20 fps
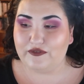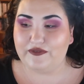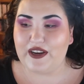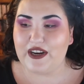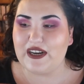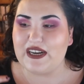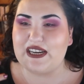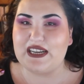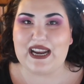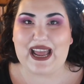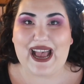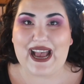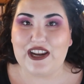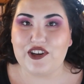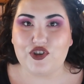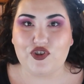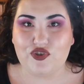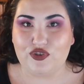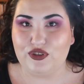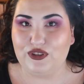very
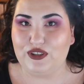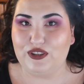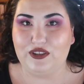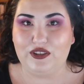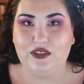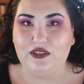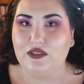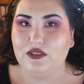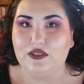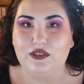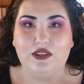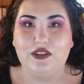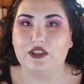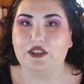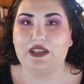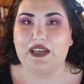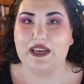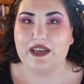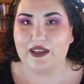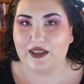natural
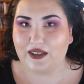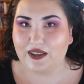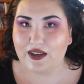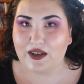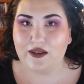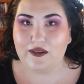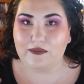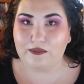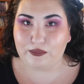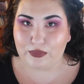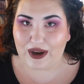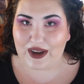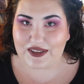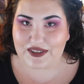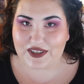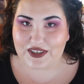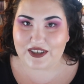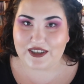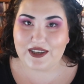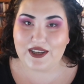looking
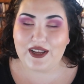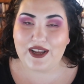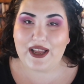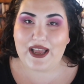bronzer.